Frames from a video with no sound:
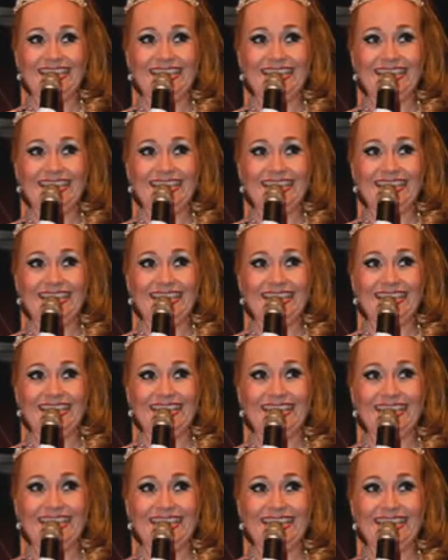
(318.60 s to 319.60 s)

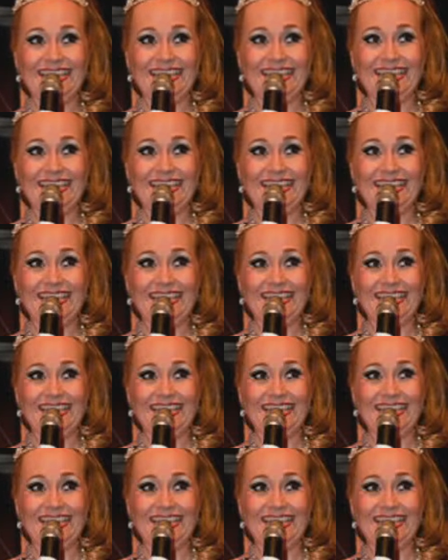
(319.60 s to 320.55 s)
Nobody speaks.